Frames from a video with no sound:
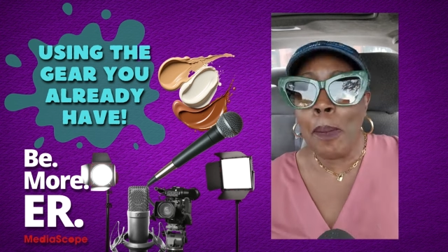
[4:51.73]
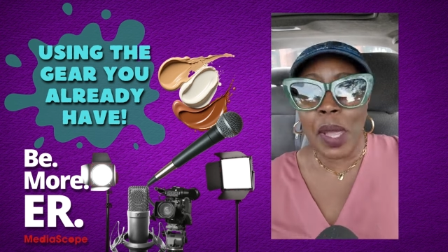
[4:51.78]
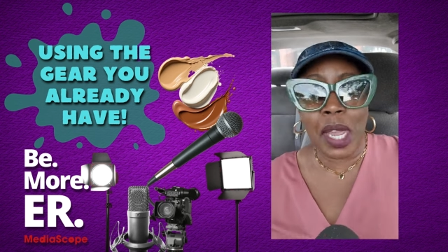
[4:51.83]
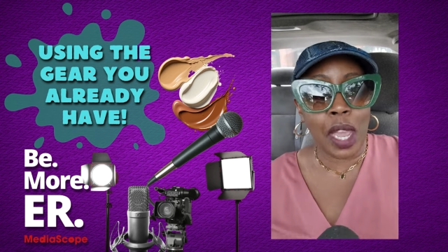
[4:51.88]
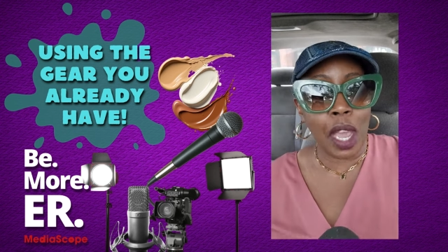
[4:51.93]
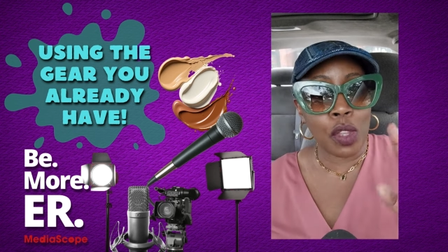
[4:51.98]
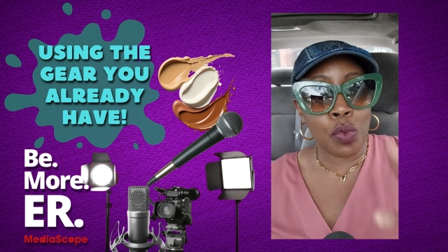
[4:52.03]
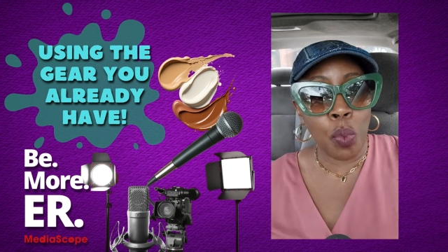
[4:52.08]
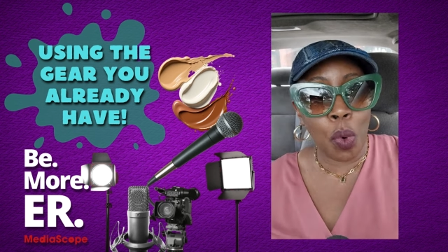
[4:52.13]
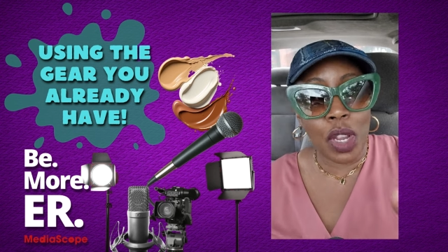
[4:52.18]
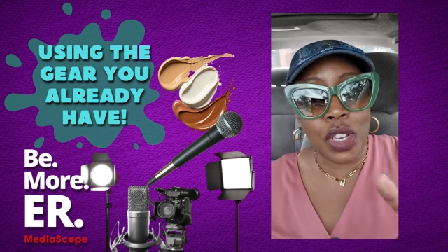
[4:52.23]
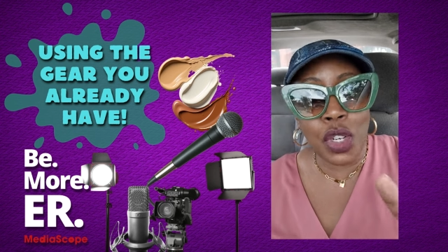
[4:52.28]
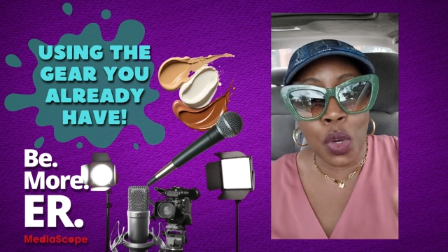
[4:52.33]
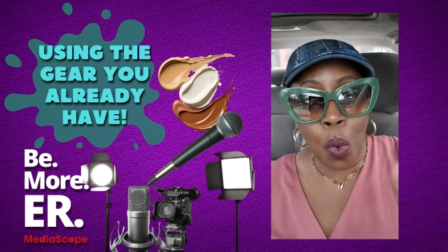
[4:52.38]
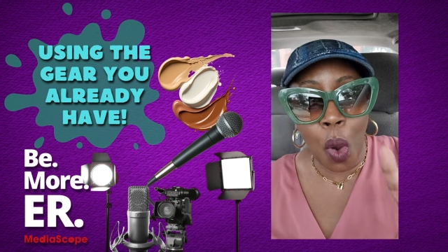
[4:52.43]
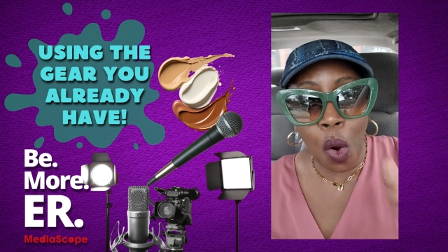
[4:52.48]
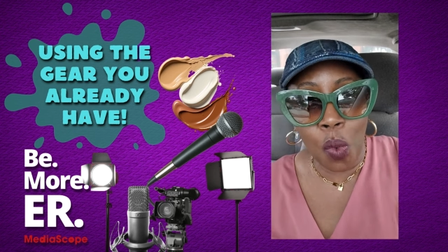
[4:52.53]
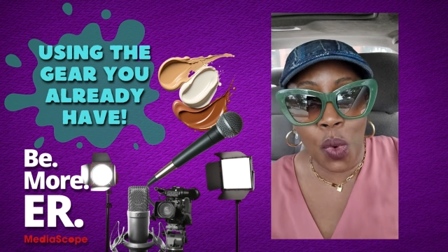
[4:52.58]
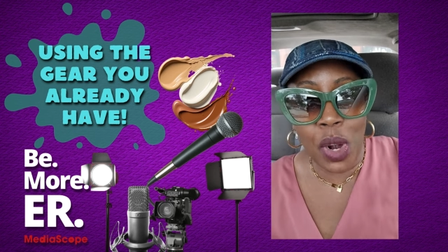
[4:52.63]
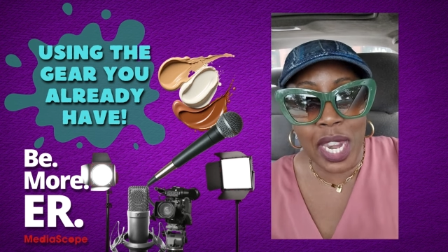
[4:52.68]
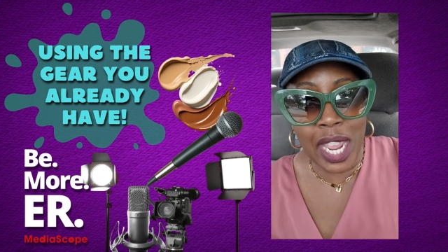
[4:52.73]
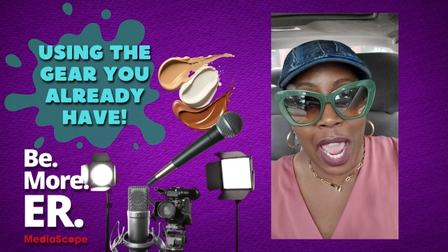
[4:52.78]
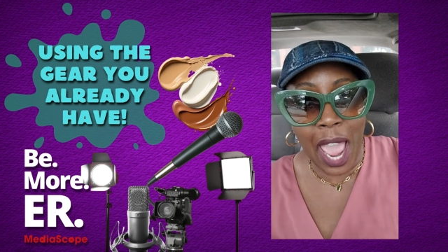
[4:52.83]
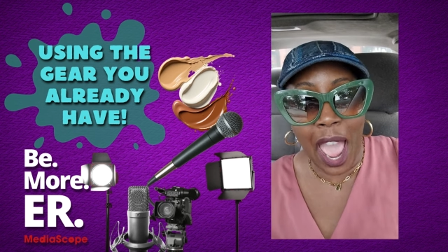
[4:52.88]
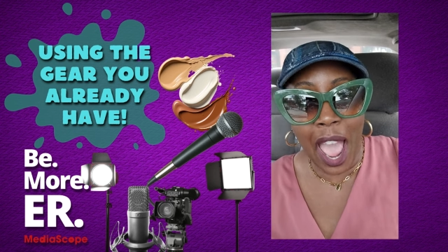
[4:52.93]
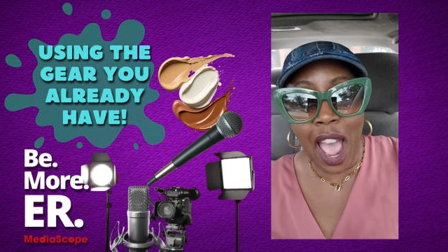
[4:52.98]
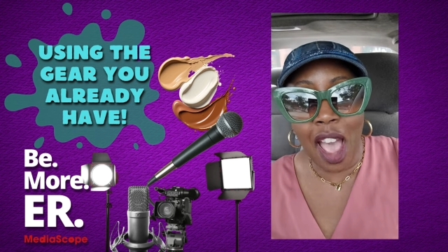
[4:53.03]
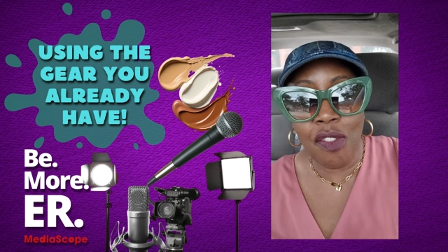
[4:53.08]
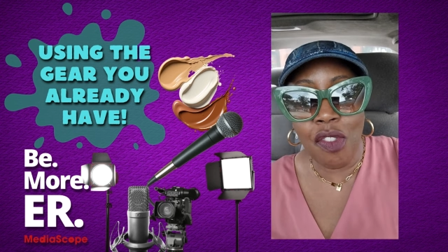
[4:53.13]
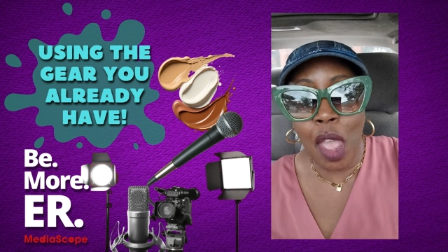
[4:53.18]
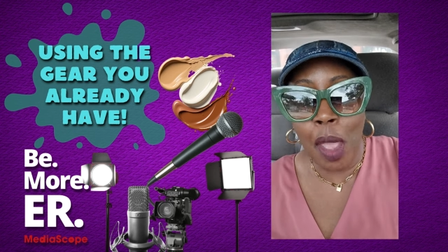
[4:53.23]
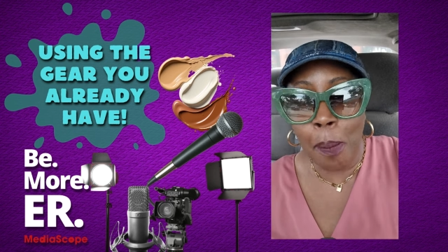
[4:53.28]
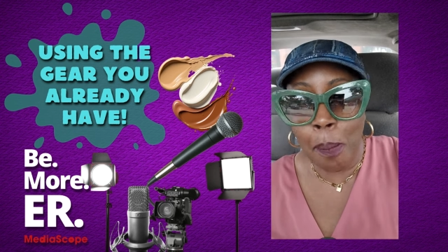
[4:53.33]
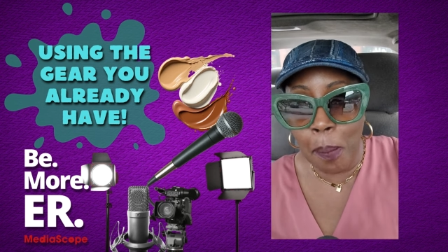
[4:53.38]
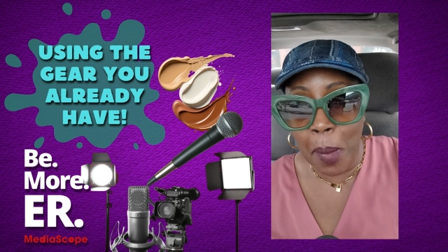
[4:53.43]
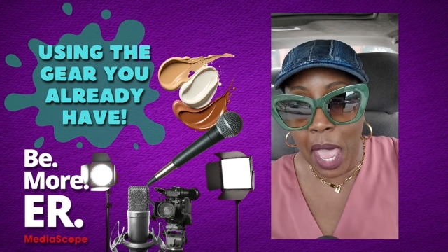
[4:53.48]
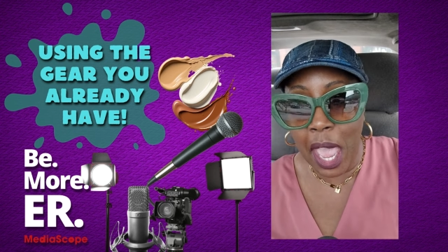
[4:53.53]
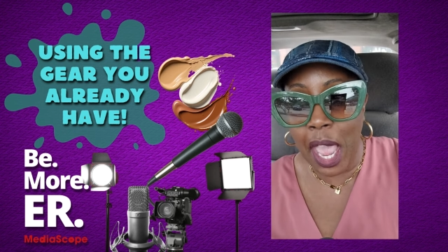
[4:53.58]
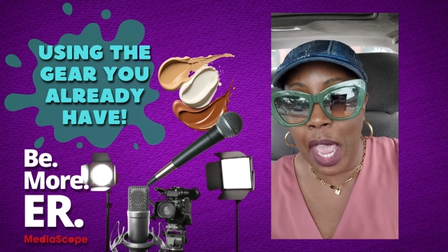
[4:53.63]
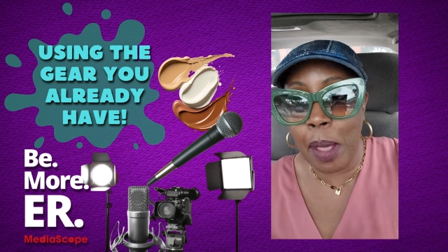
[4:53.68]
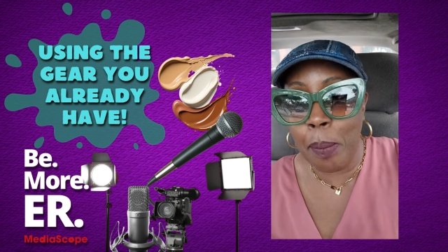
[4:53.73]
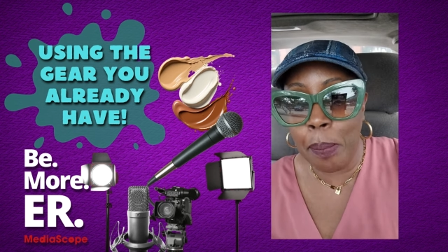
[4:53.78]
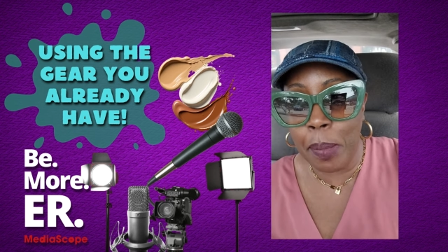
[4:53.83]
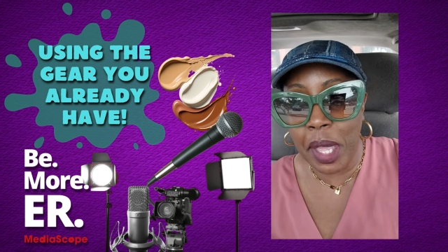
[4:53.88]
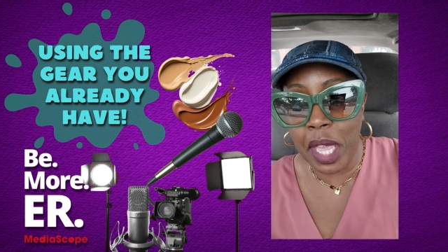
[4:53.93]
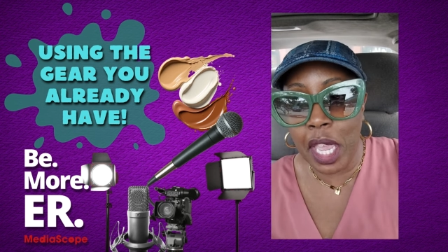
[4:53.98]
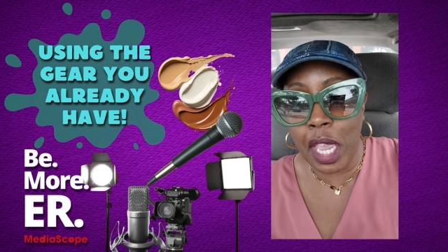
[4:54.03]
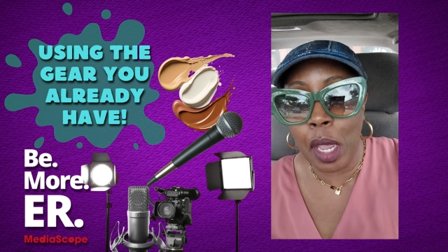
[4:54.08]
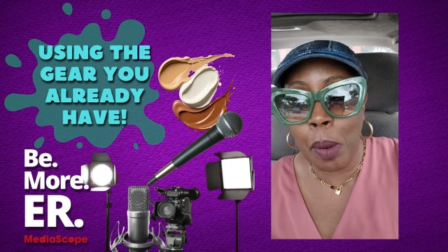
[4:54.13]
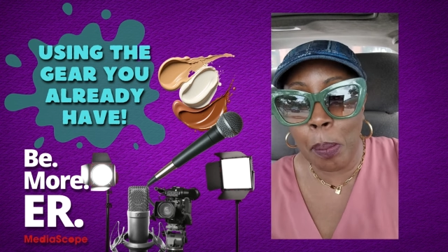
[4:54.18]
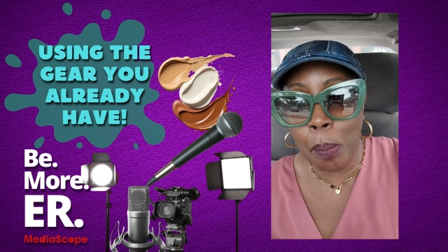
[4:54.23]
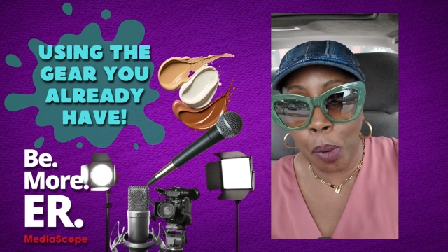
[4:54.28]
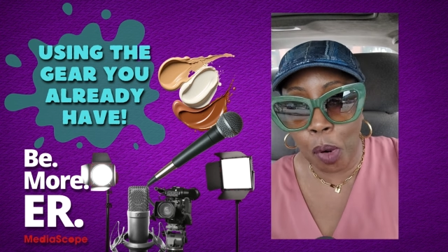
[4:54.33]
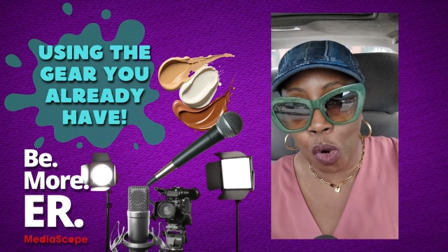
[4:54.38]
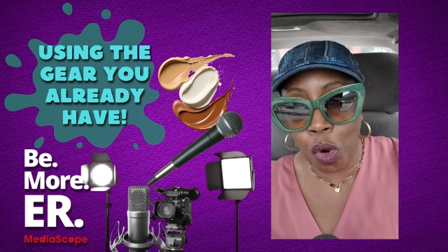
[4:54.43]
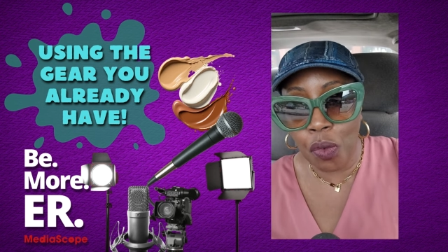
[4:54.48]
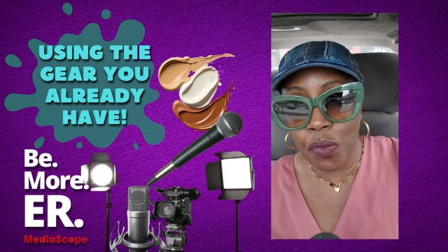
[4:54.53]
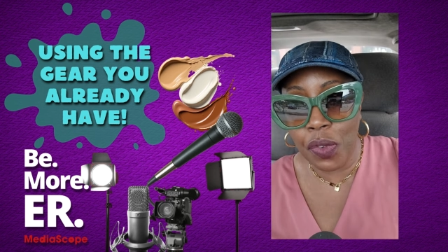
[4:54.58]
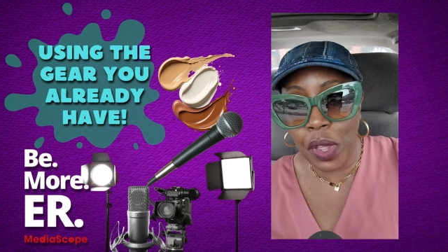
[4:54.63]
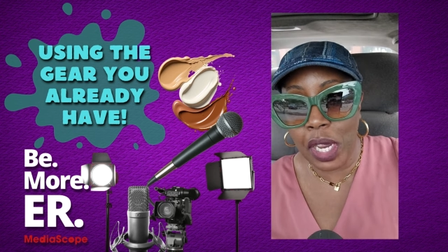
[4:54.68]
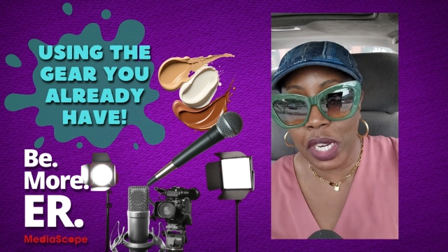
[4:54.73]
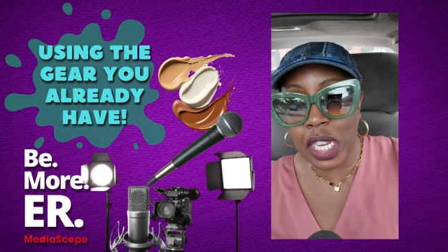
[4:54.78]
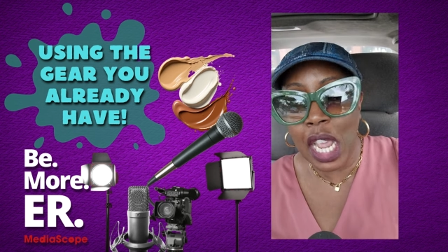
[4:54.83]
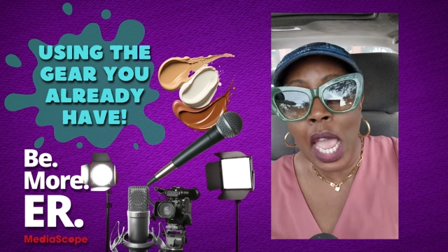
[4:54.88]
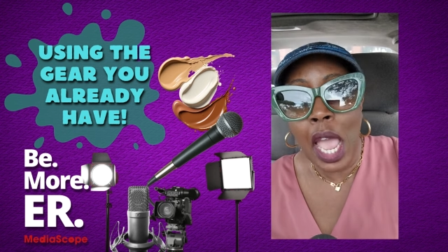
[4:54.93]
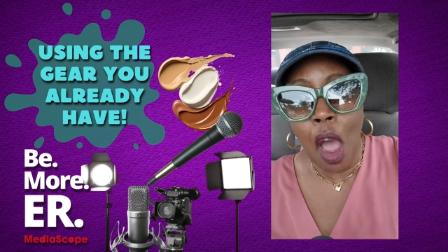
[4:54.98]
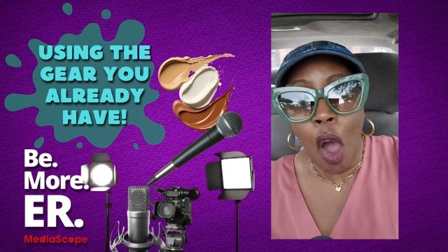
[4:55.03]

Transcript: because what you already have may be perfect.